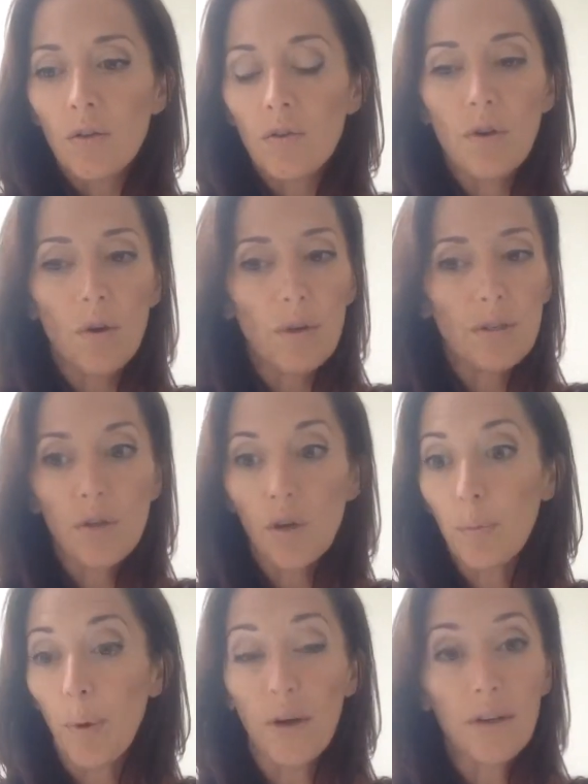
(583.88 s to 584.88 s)
so I
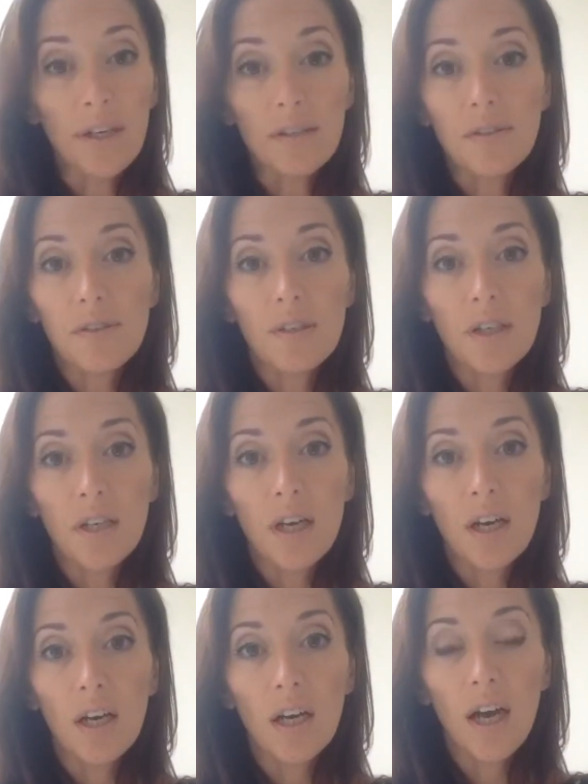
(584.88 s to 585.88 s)
started parties
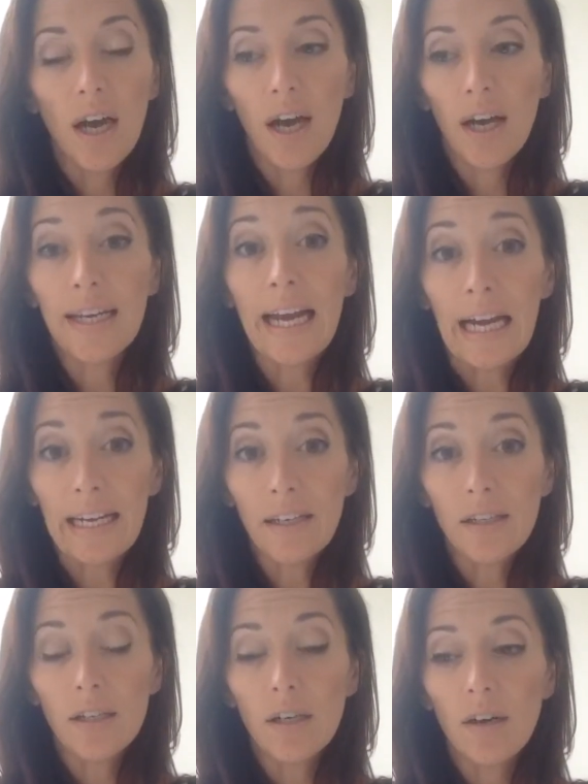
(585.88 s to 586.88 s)
at 9
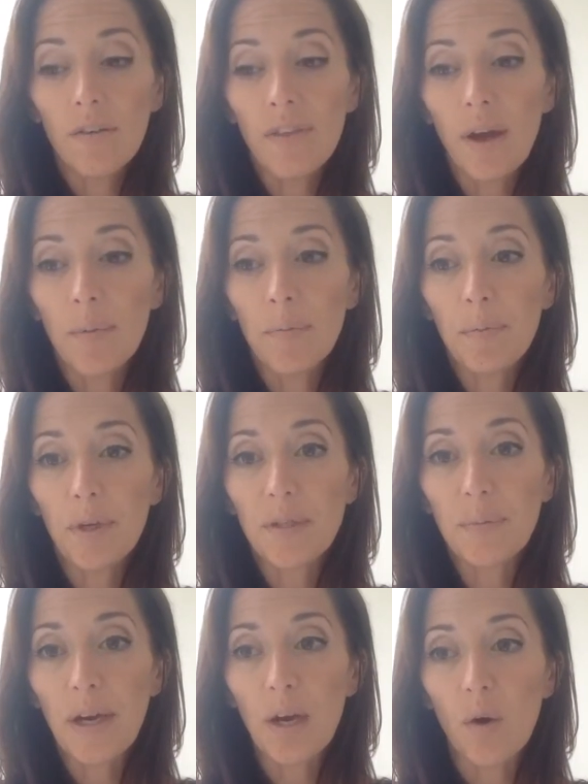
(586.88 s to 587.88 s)
of them,
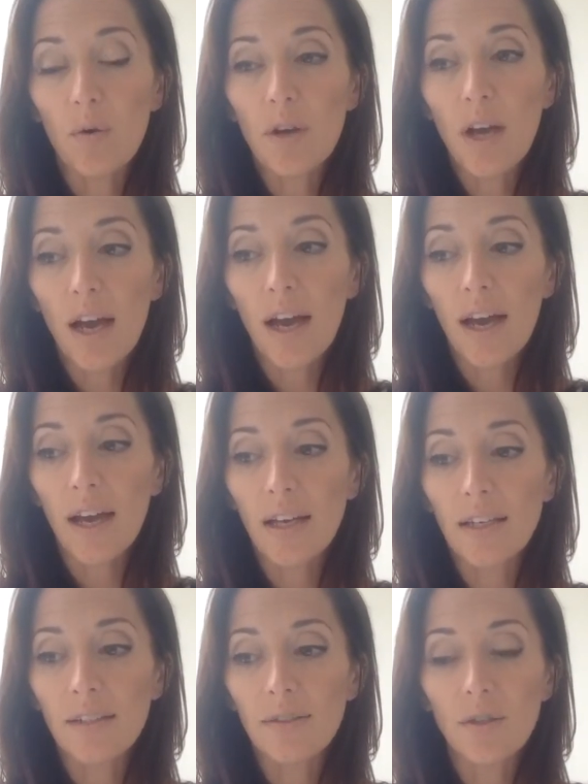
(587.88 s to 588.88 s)
plus my own,
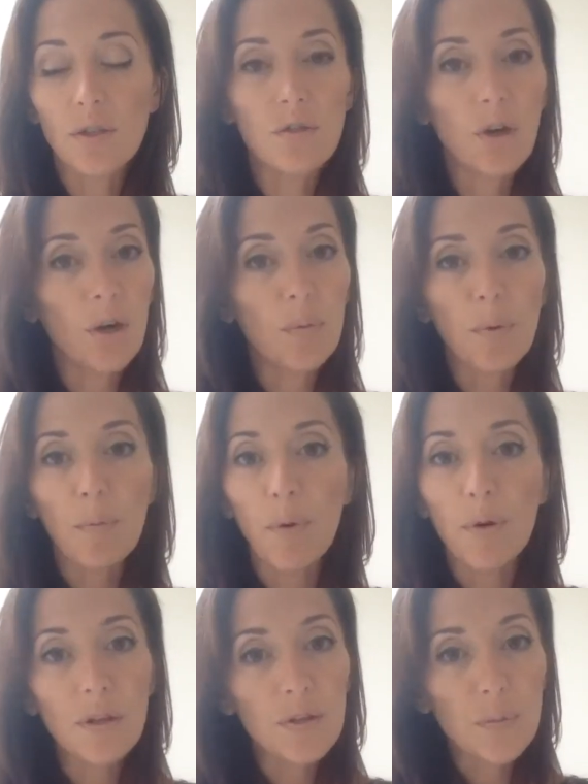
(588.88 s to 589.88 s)
and just started
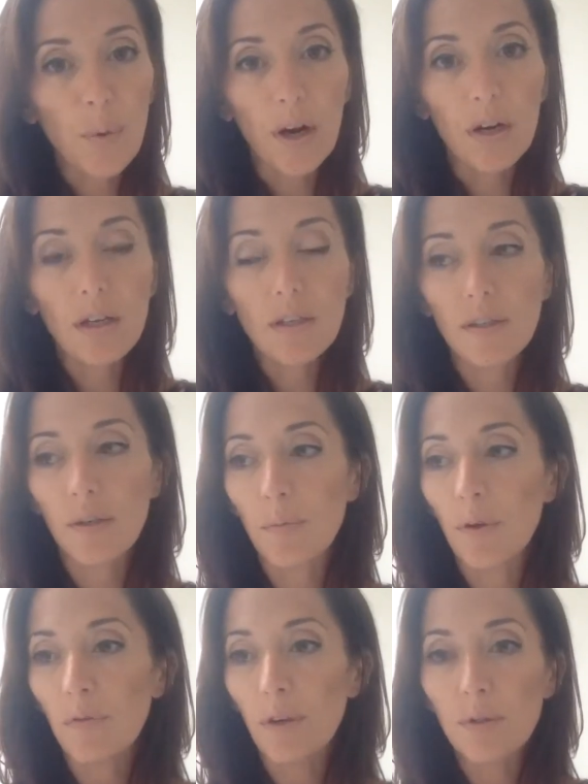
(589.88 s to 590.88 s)
promoting this product. And
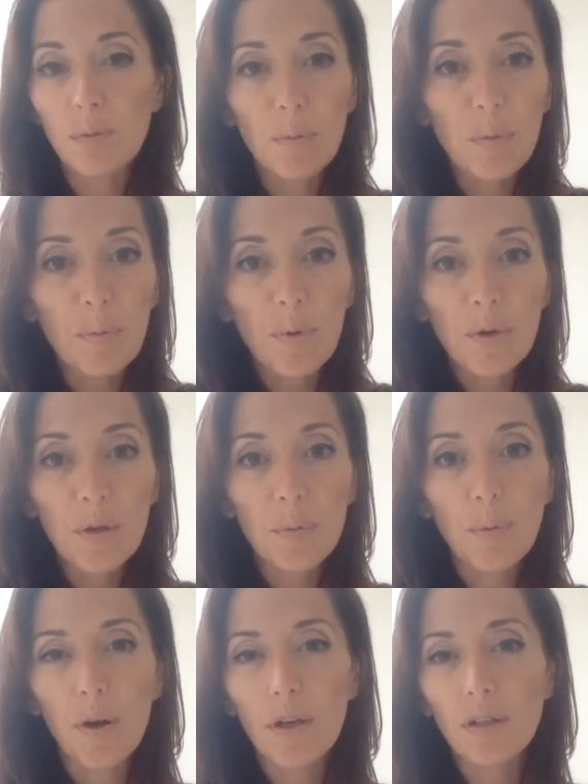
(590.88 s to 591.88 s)
my friends were promoting the
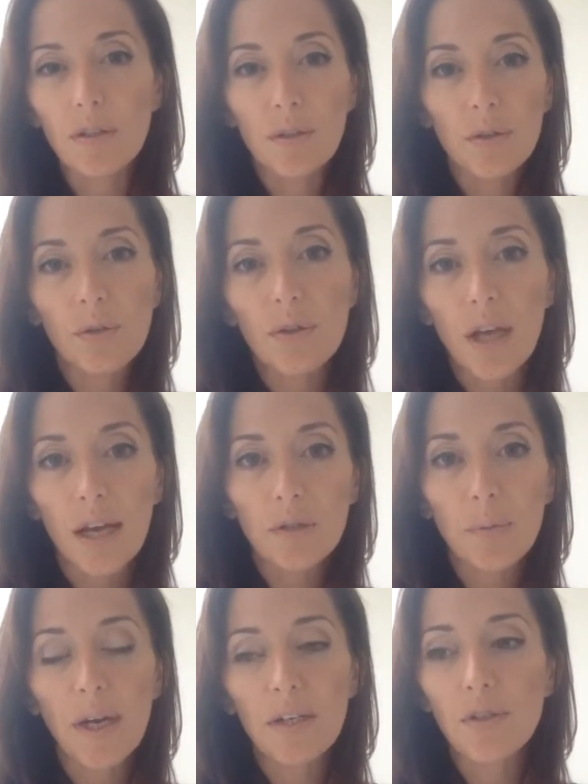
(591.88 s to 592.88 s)
product in their own lash
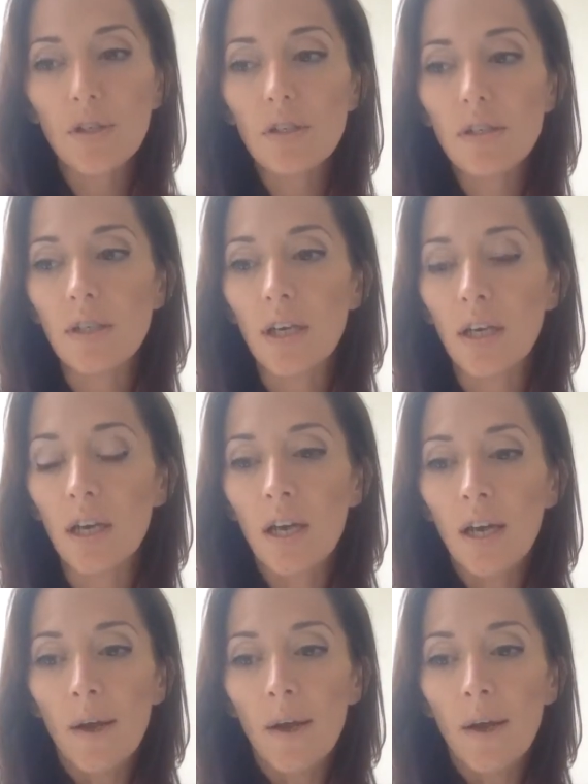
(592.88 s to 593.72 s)
bashes. And